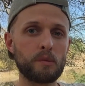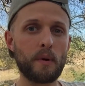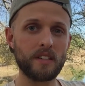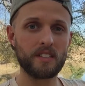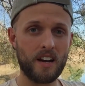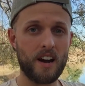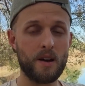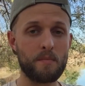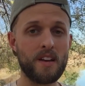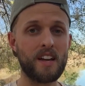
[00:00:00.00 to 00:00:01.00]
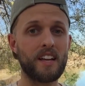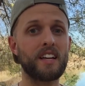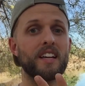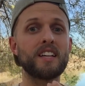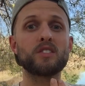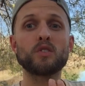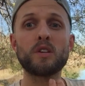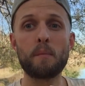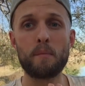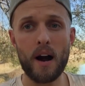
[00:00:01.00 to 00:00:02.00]
space-time, into
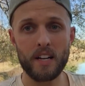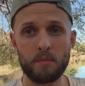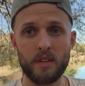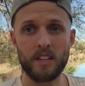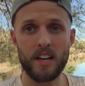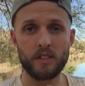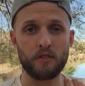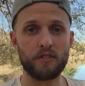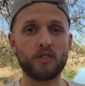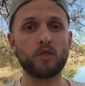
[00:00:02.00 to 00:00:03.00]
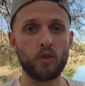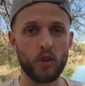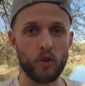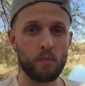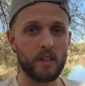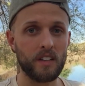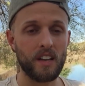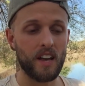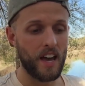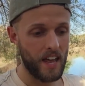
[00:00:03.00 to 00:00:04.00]
the embodiment as a physical human,
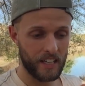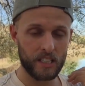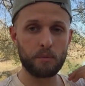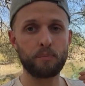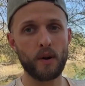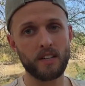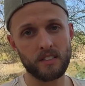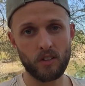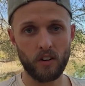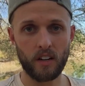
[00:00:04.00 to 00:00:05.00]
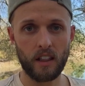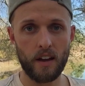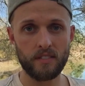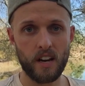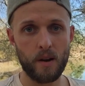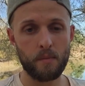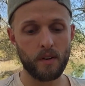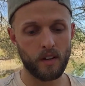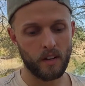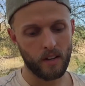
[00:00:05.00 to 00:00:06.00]
and expressed during a lifetime.
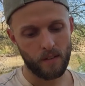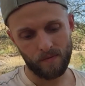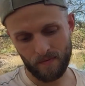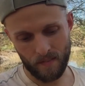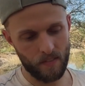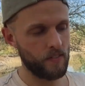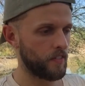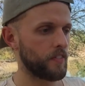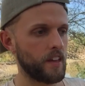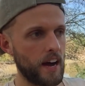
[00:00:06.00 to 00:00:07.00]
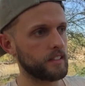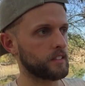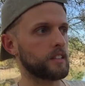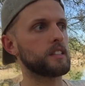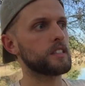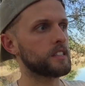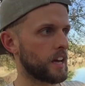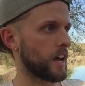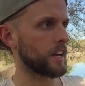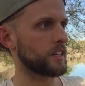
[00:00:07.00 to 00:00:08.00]
Not to
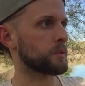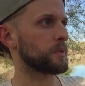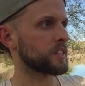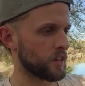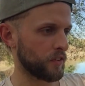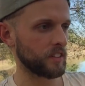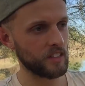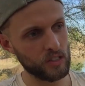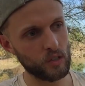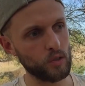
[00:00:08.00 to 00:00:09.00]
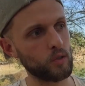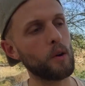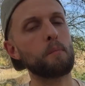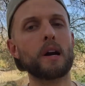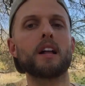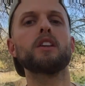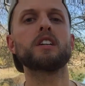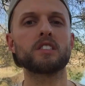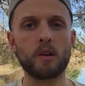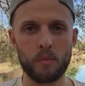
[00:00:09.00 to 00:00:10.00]
say specifically this dude, but I
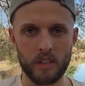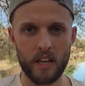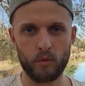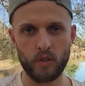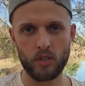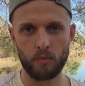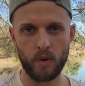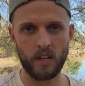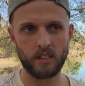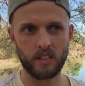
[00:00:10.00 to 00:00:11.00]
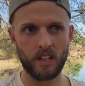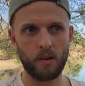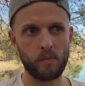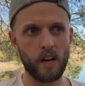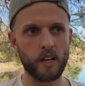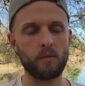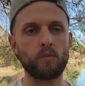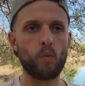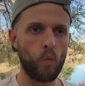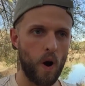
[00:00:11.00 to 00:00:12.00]
look at someone like Richard Branson, and I'm like,
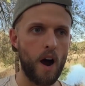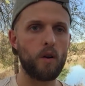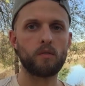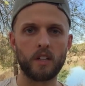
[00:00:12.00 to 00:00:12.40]
wow.